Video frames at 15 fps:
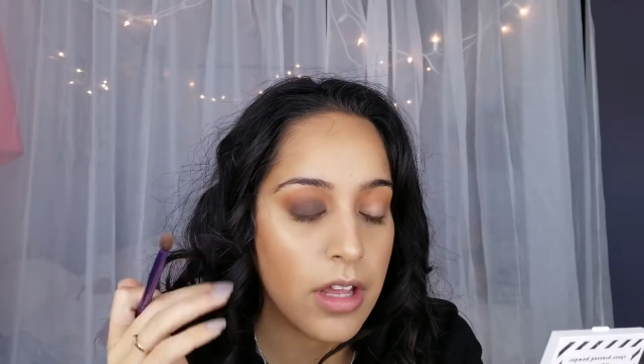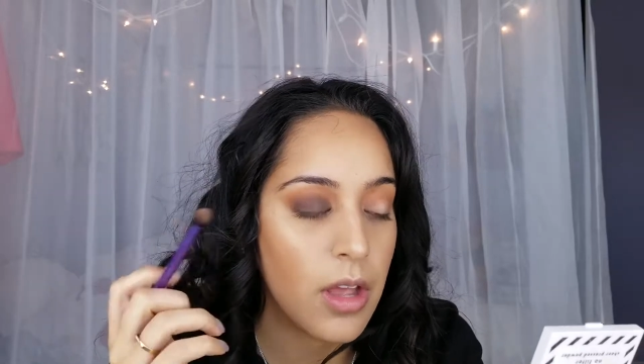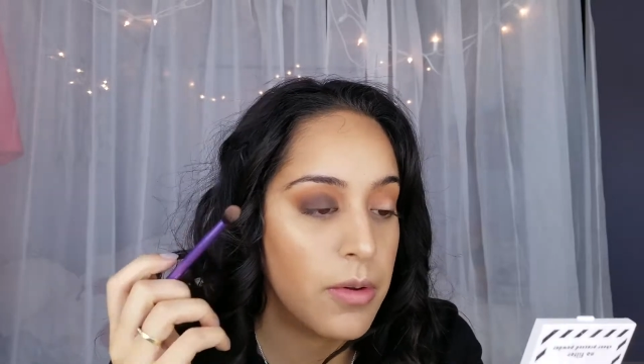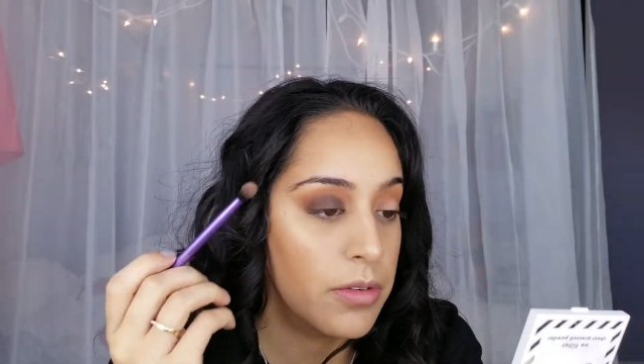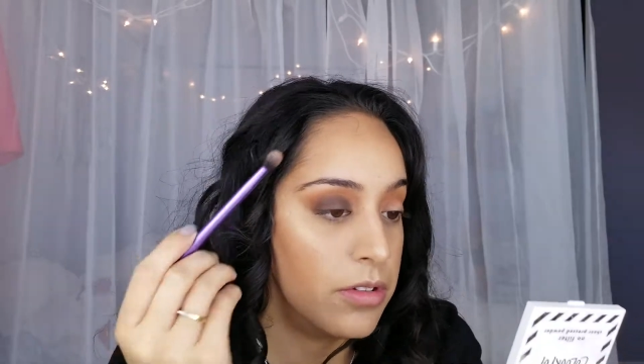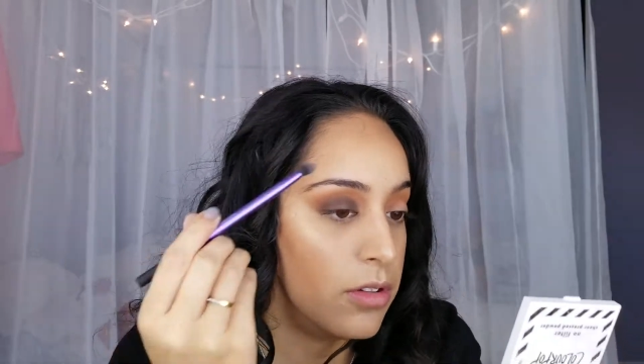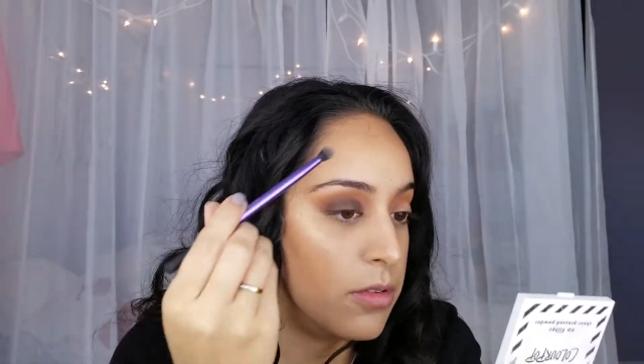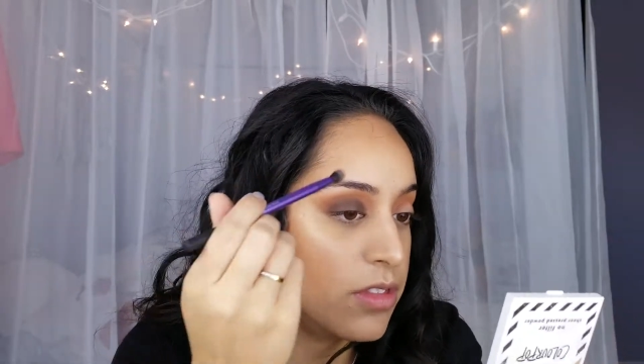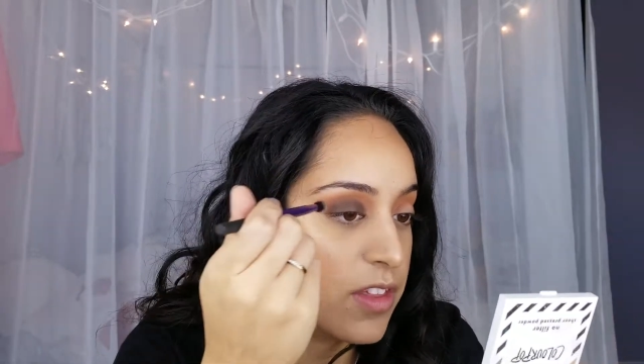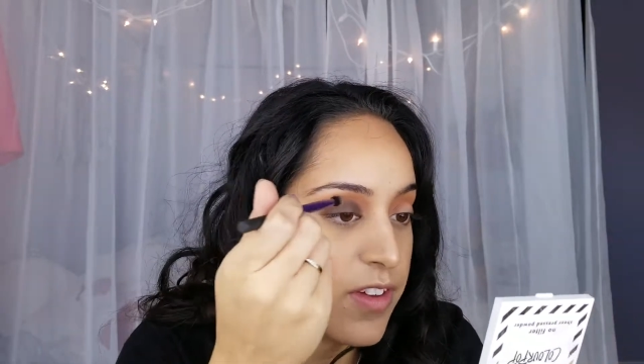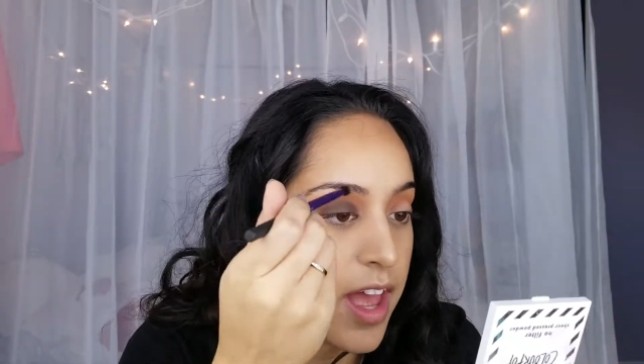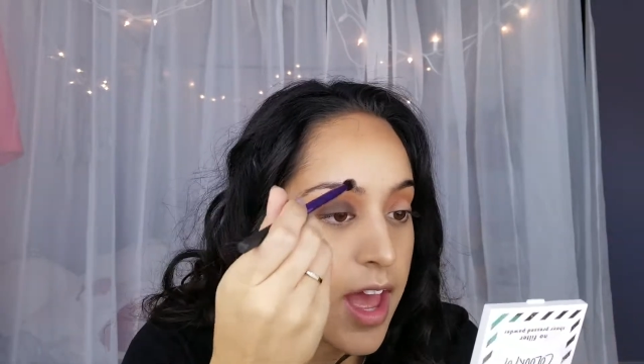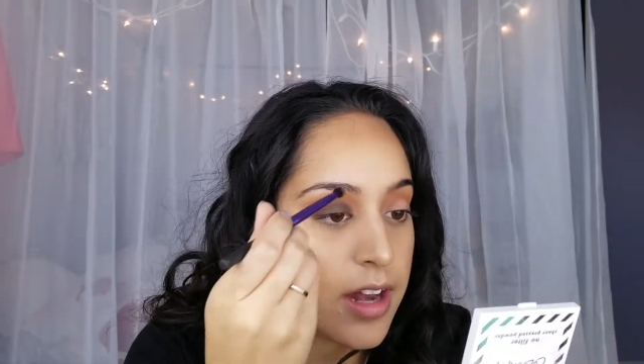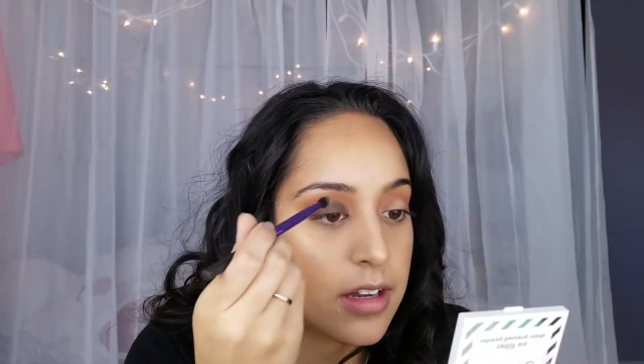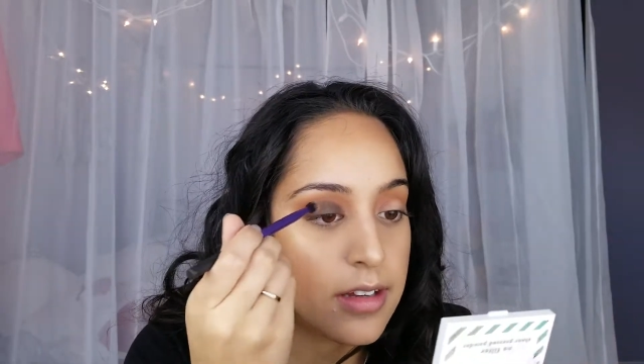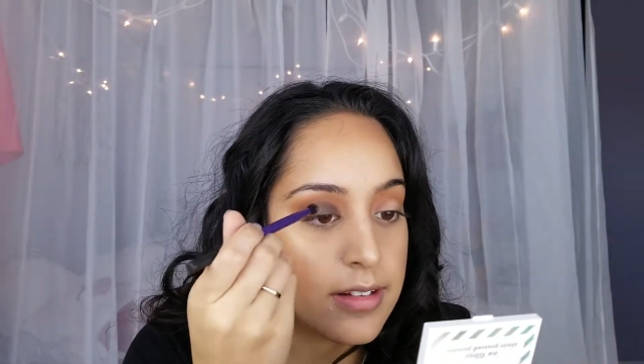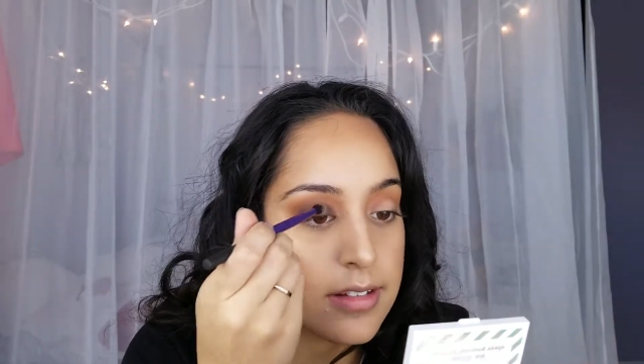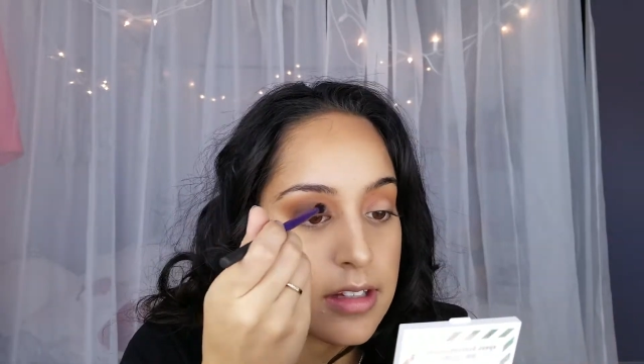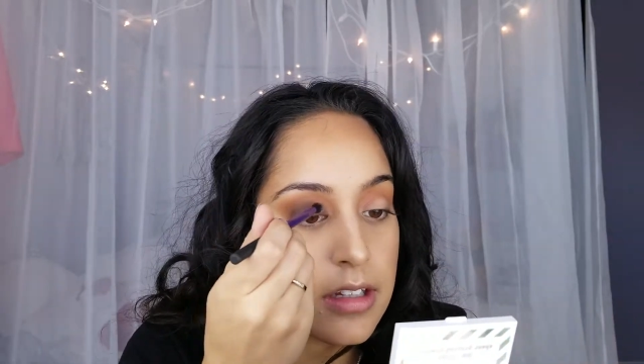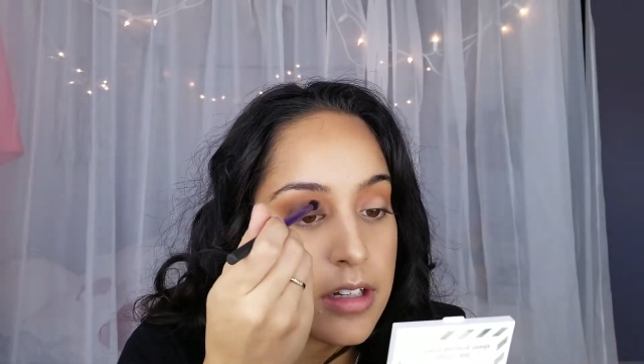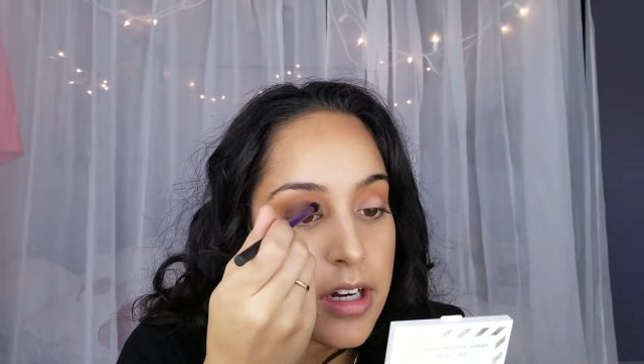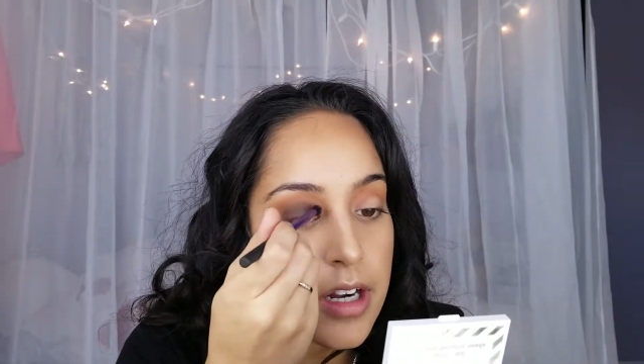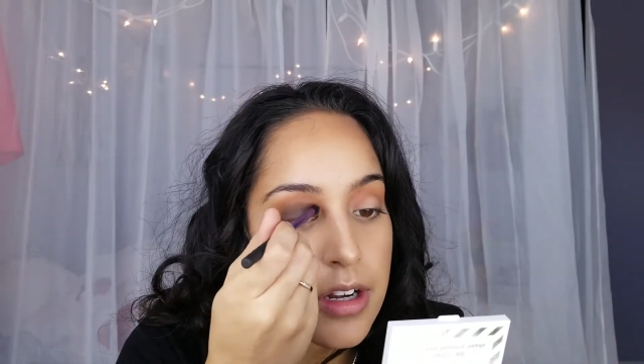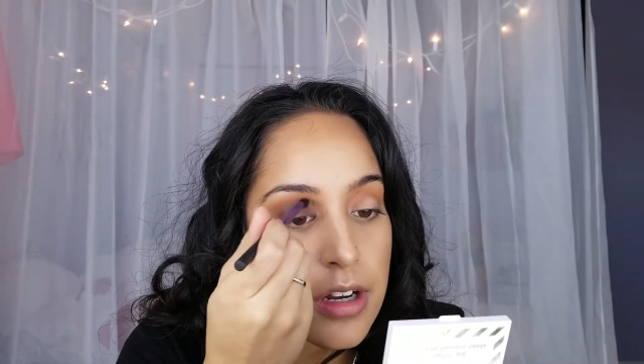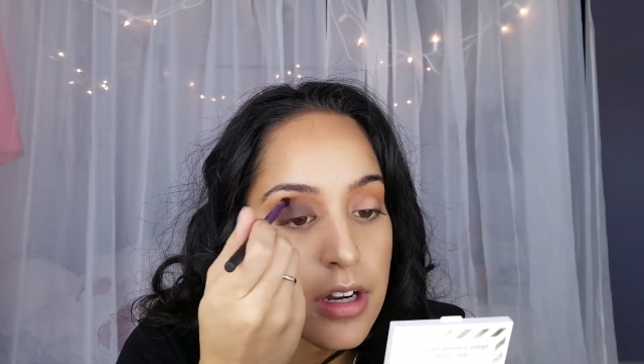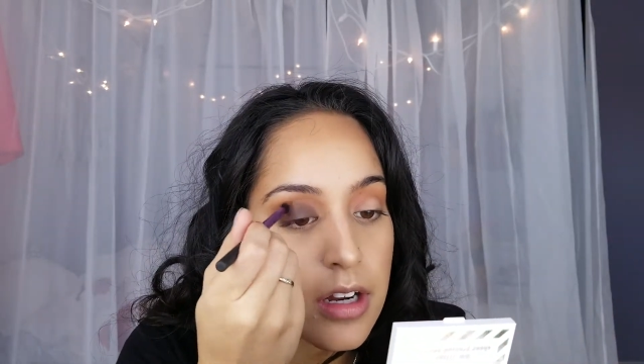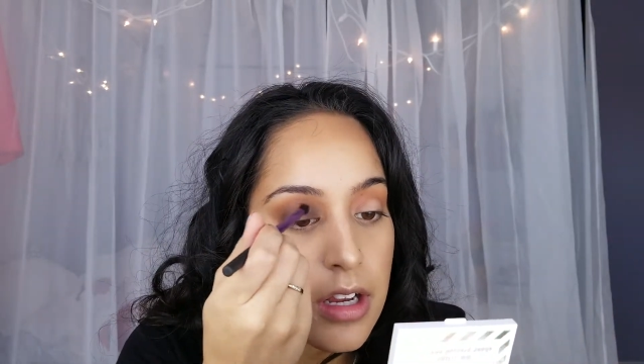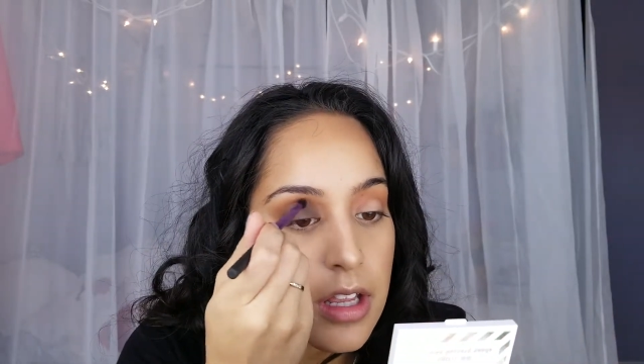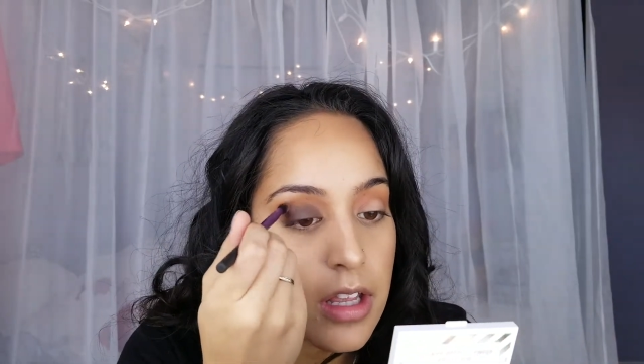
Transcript: I would do if I had concealer under.